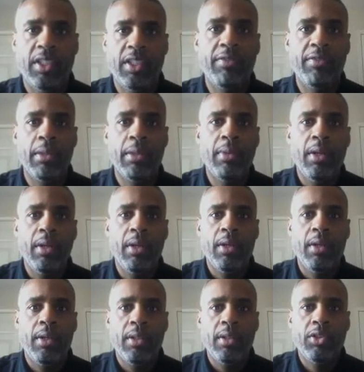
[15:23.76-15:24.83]
Give them
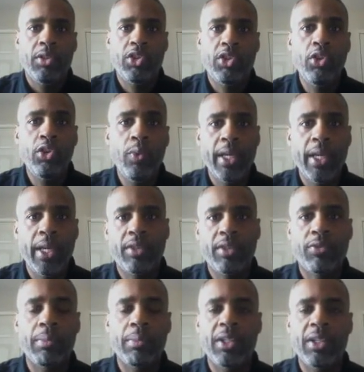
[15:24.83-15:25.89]
2 weeks
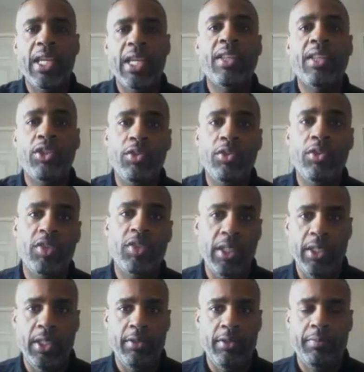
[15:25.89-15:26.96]
from the date that you
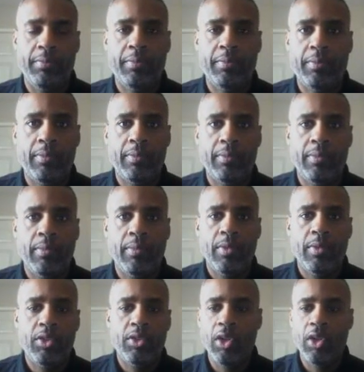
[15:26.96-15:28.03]
send it.
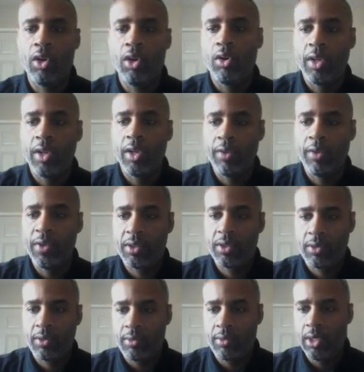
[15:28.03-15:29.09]
So if
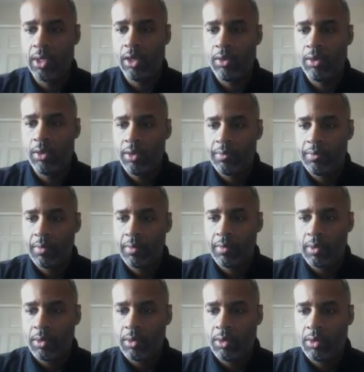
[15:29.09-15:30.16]
it's, you know,
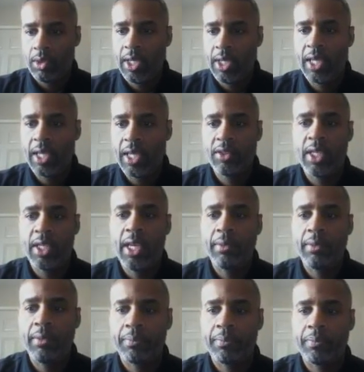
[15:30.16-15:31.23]
today's
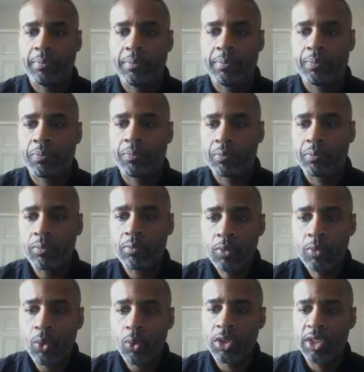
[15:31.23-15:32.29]
date,
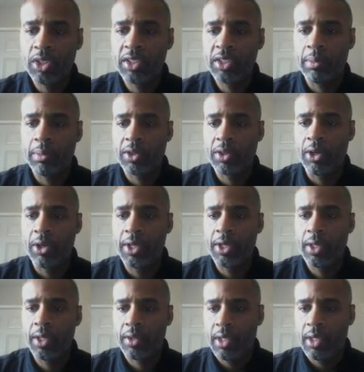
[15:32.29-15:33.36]
which is December
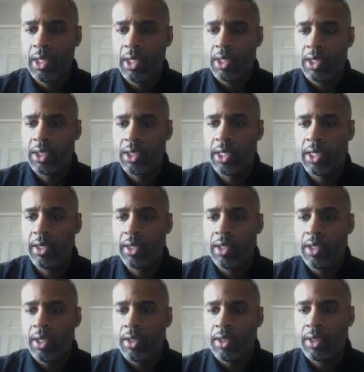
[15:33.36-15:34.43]
30th, then
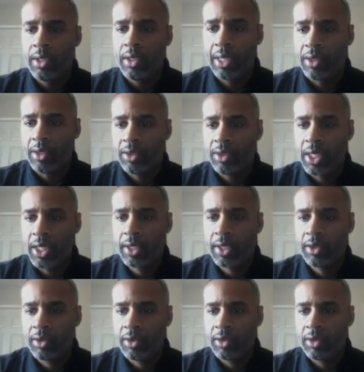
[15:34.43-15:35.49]
you got the
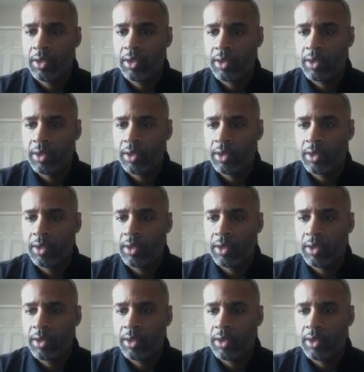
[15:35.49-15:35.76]
6th.